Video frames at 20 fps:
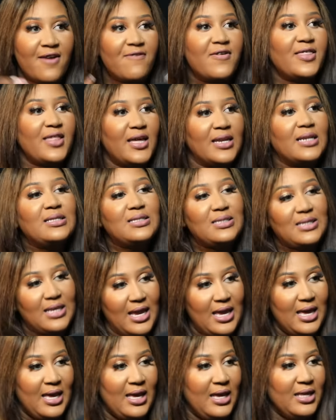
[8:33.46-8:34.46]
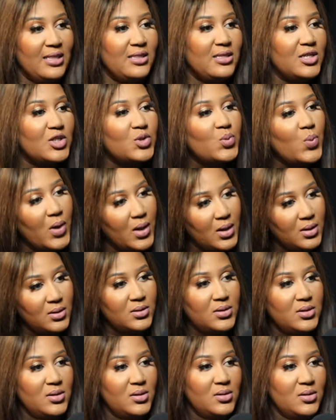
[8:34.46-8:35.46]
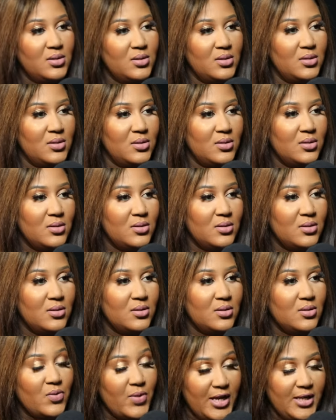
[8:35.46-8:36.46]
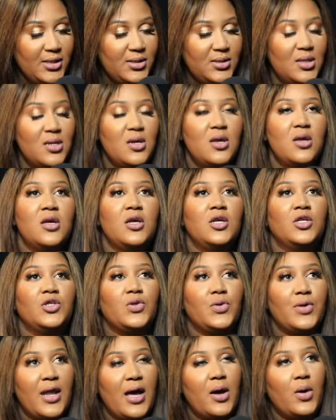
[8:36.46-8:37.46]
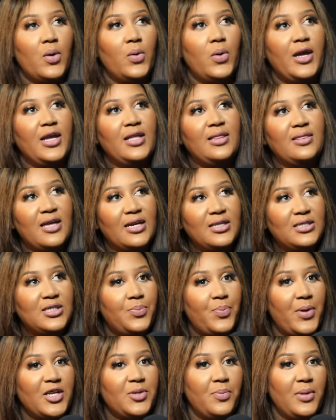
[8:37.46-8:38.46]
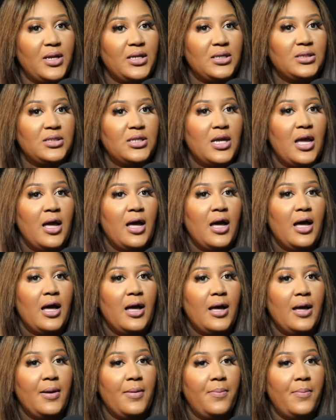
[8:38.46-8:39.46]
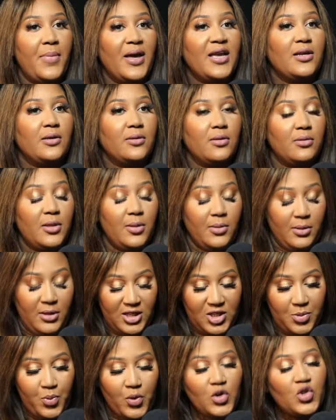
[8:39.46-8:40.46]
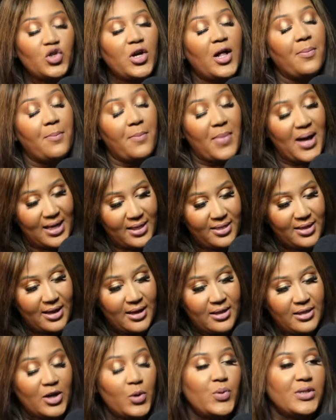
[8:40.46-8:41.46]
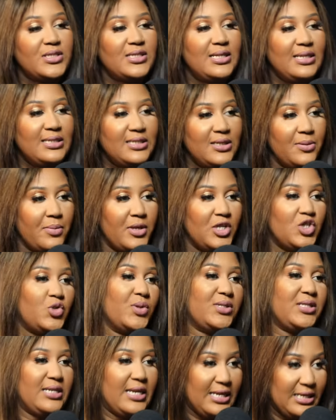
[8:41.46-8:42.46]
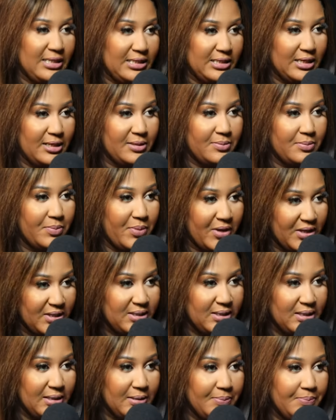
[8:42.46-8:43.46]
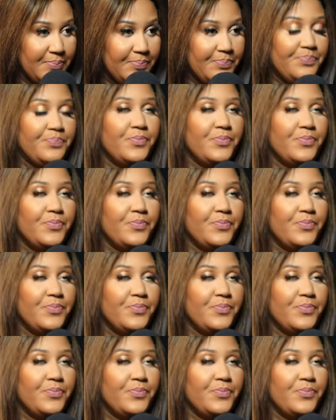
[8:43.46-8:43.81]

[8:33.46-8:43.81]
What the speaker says: whatever that is here in this world, right? So now, in that department, the spiritual mother that was leading me, she was an Indian person.